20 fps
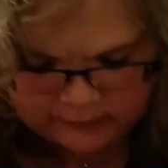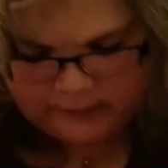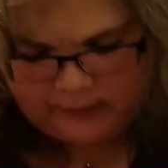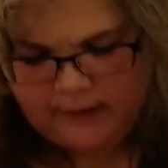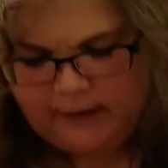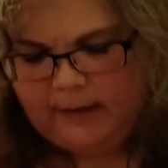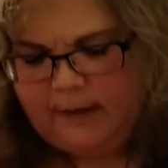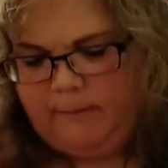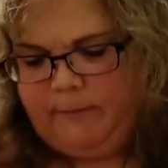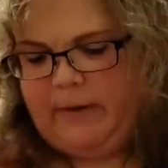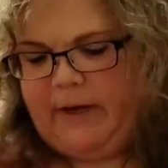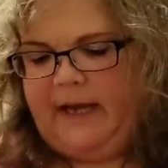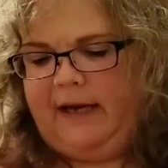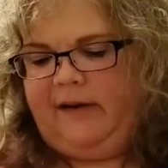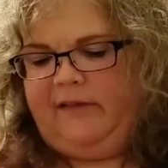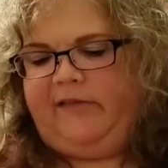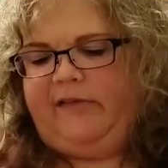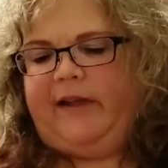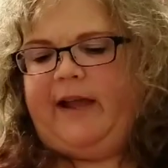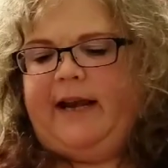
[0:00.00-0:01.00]
it.
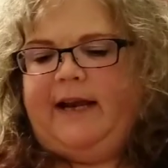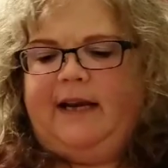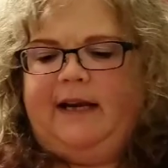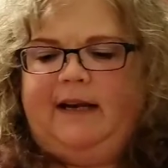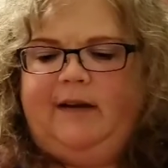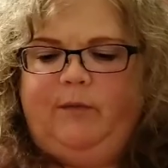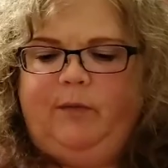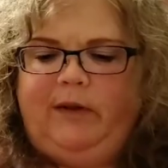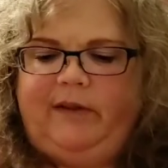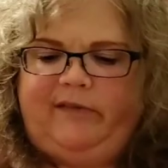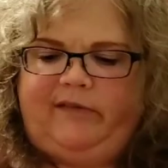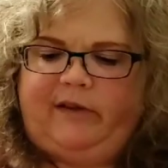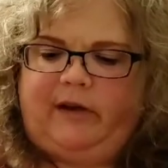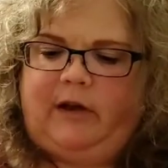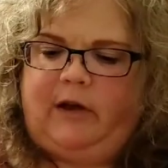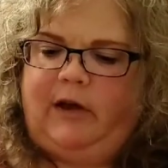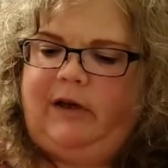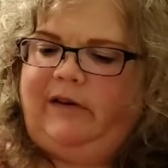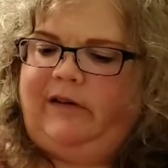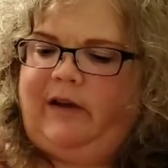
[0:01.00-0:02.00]
But I decided it
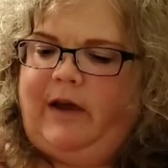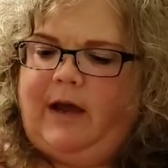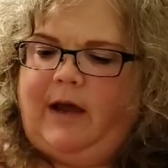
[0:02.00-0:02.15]
was a good